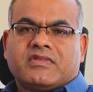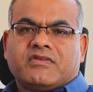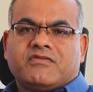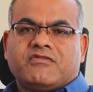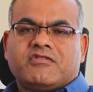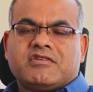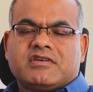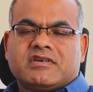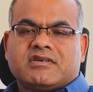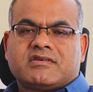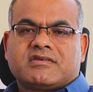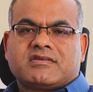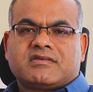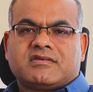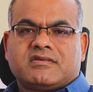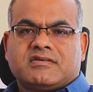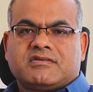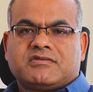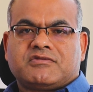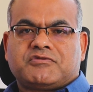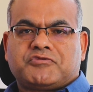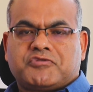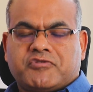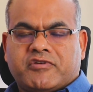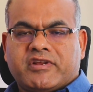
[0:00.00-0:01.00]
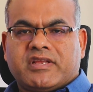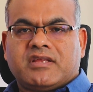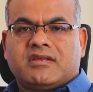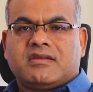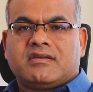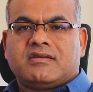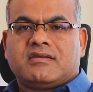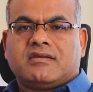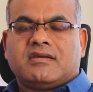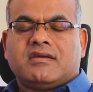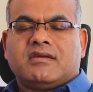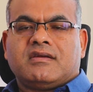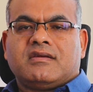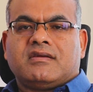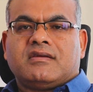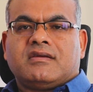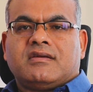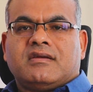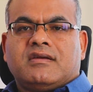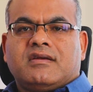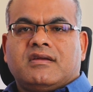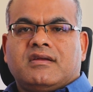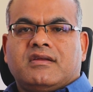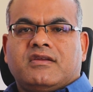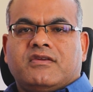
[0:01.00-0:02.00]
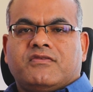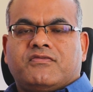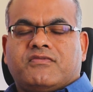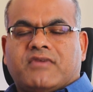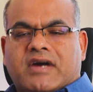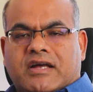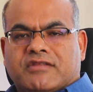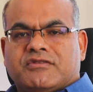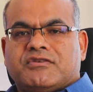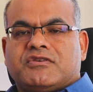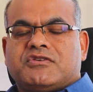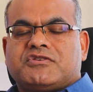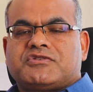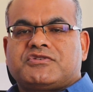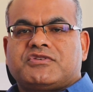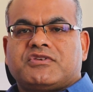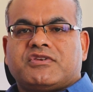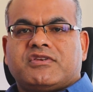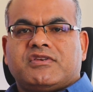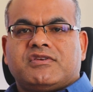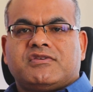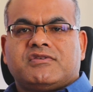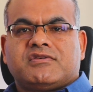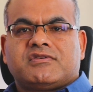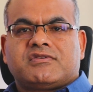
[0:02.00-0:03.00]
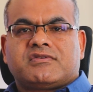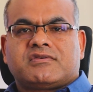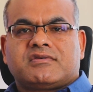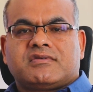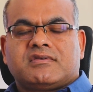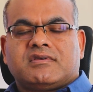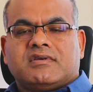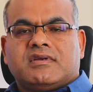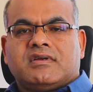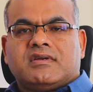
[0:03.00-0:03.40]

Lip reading: We are three fathers here